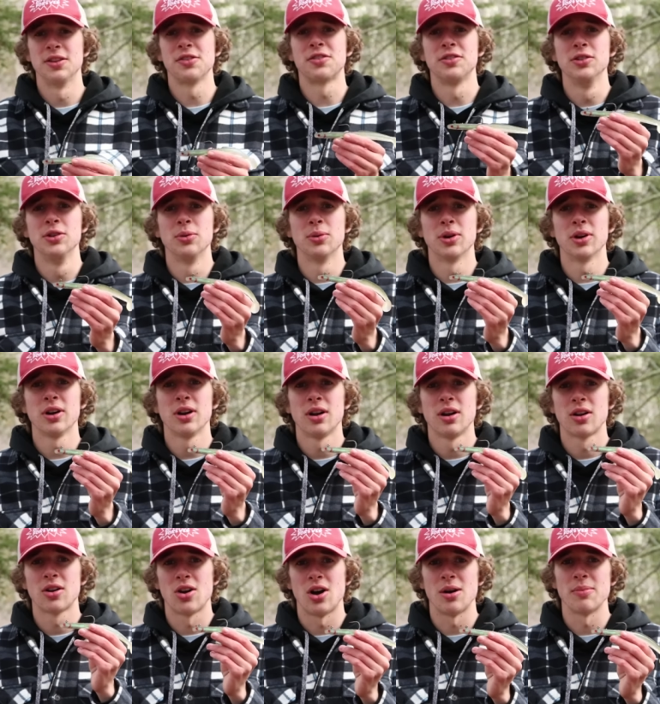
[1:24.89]
This lure
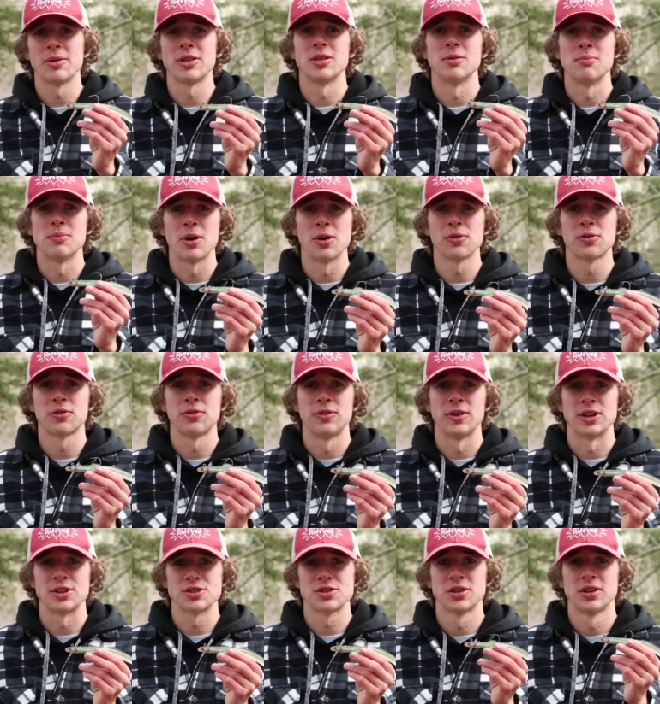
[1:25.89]
caught me the most
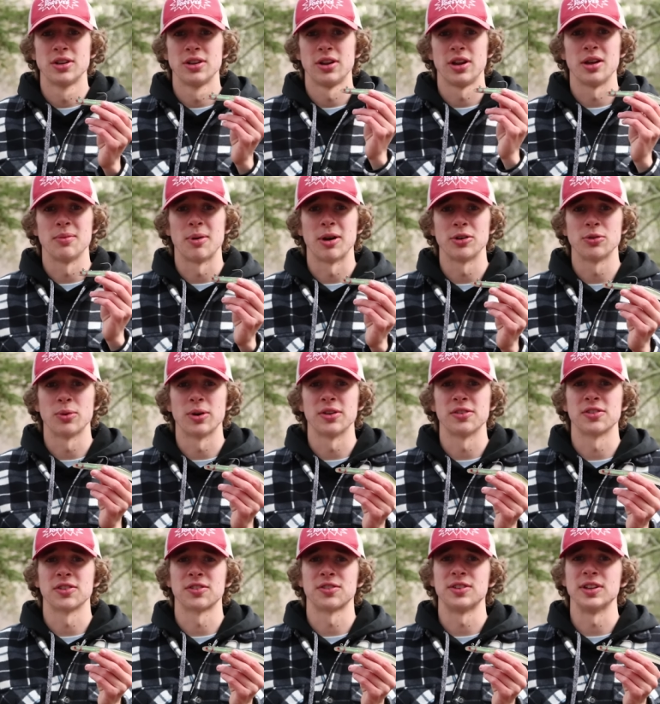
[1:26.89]
fish in my
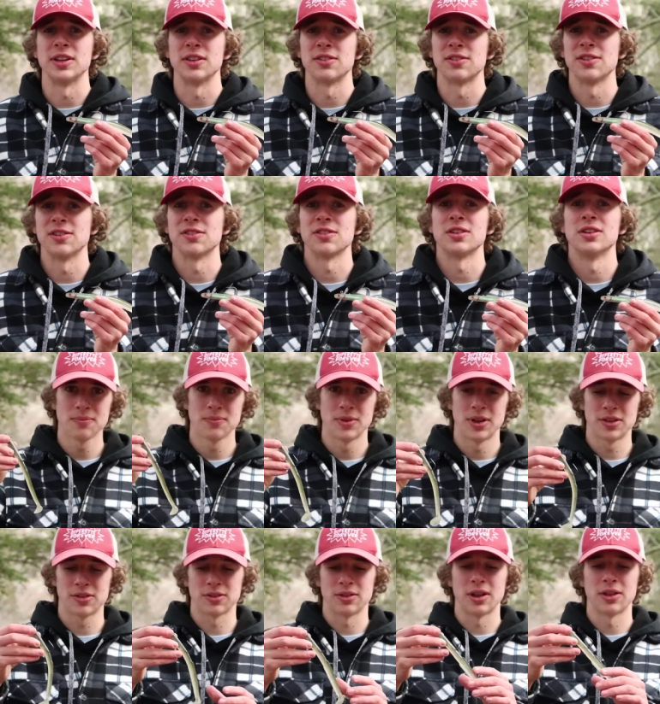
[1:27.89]
2016 season.
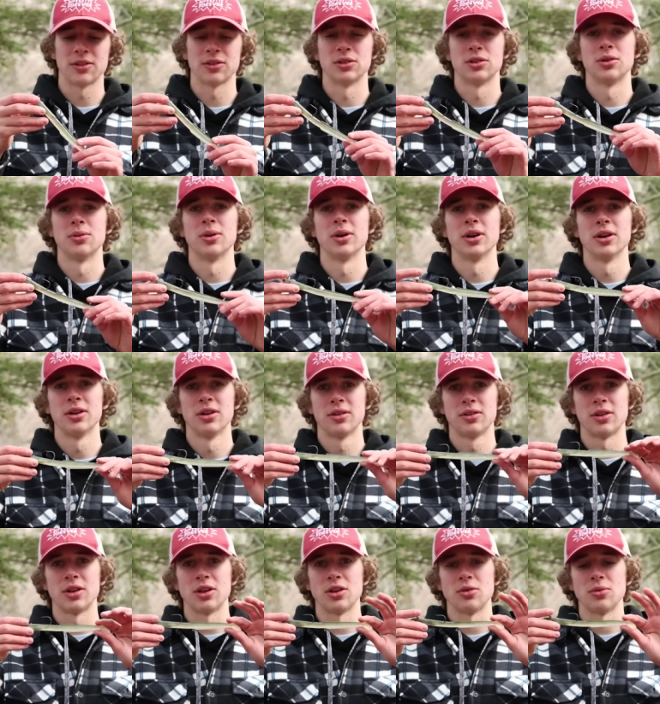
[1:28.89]
It's another lure
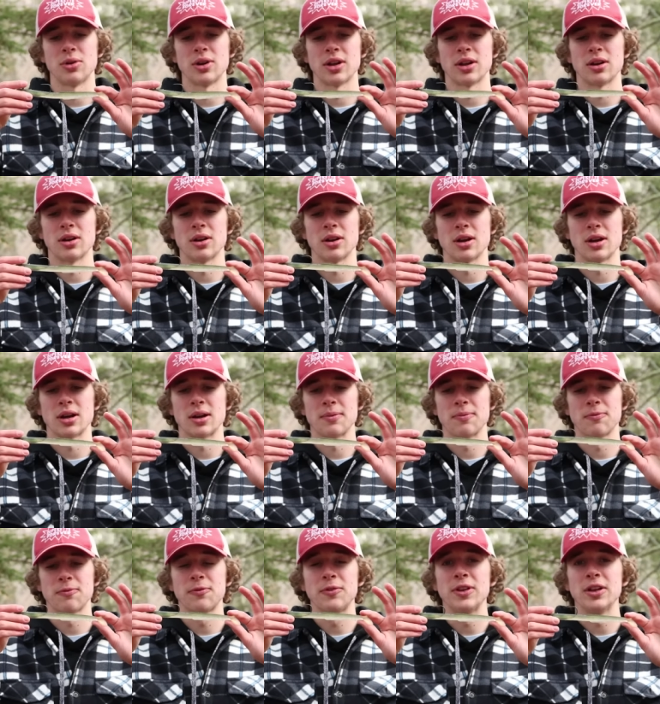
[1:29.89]
that you can uh,
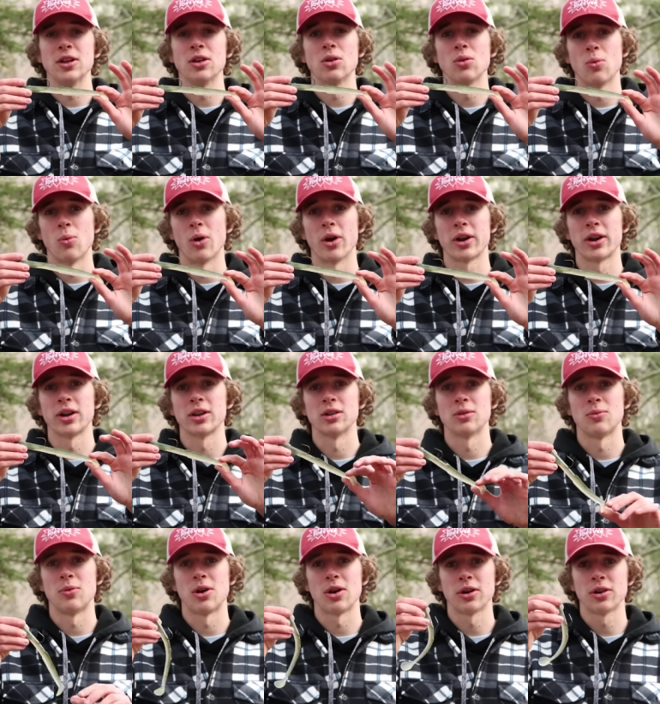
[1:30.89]
feel working in
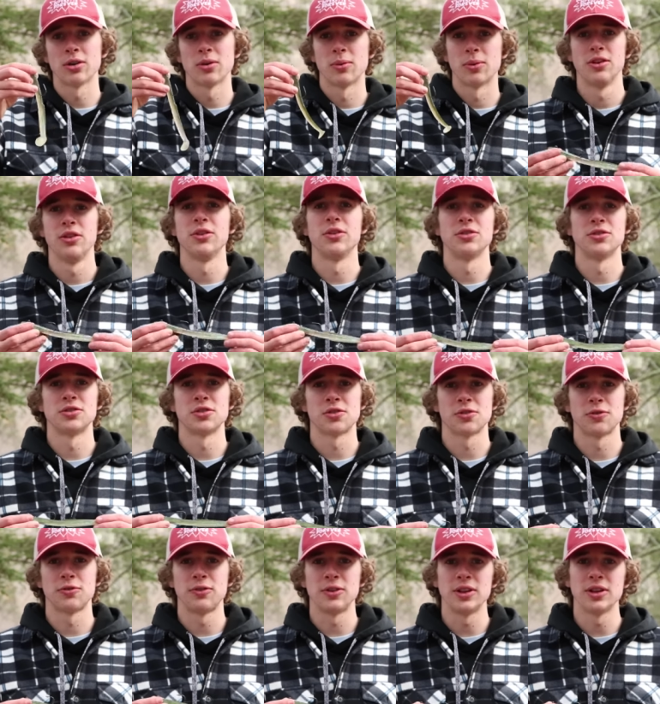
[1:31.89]
the water. You can
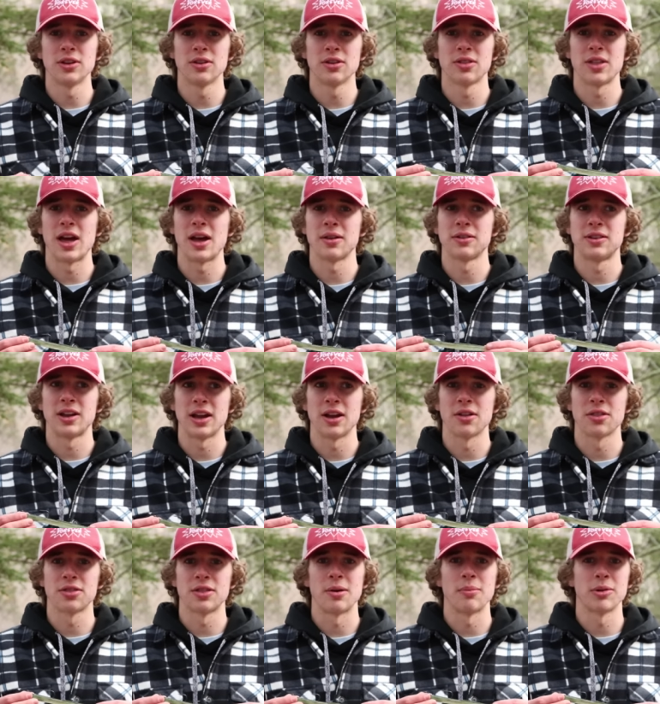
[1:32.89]
just feel that
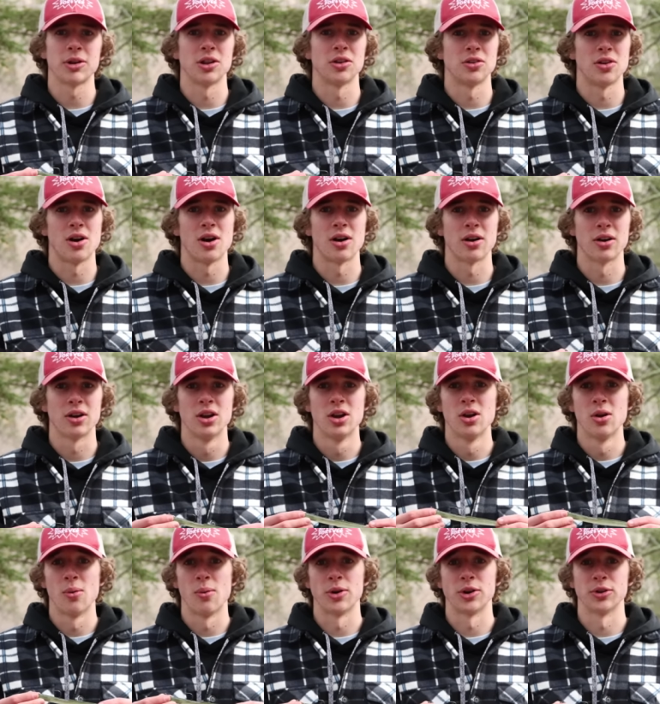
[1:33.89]
tail thumping along
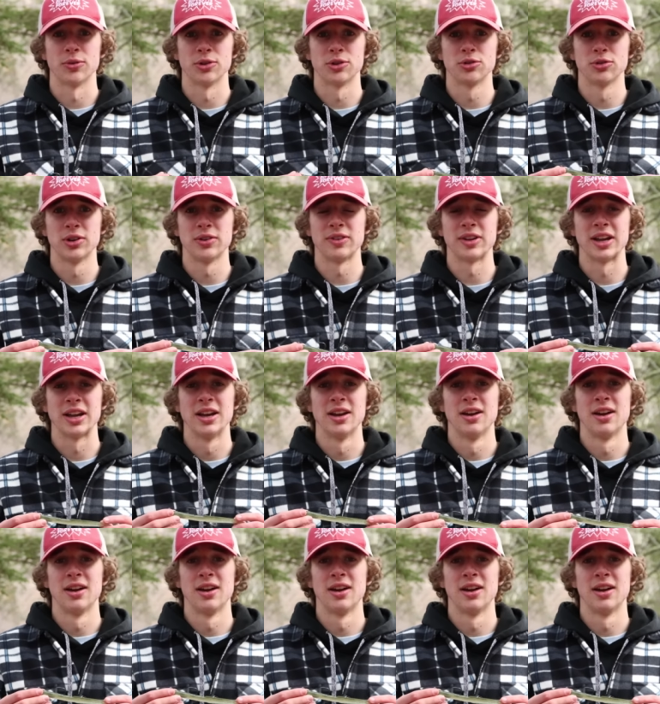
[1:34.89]
when you're retrieving